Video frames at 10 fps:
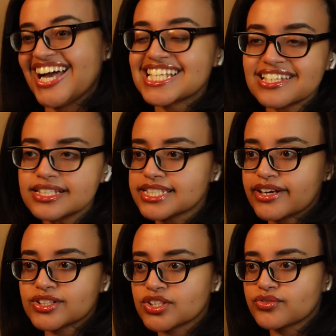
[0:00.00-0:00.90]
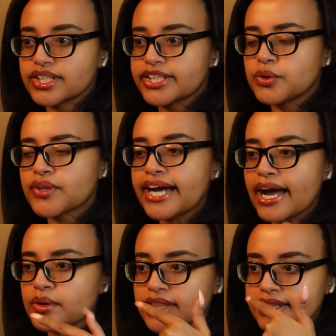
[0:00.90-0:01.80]
Some of these characters are really cute. The guy
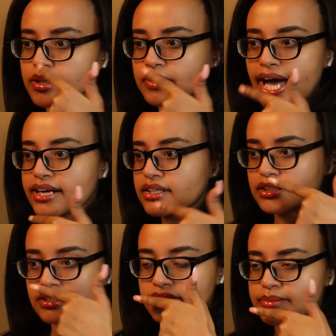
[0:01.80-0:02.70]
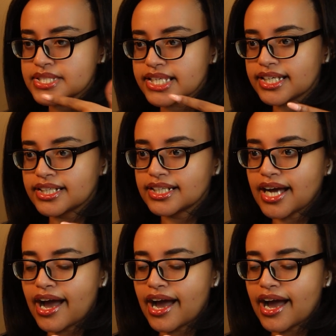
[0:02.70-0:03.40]
with like the black lipstick,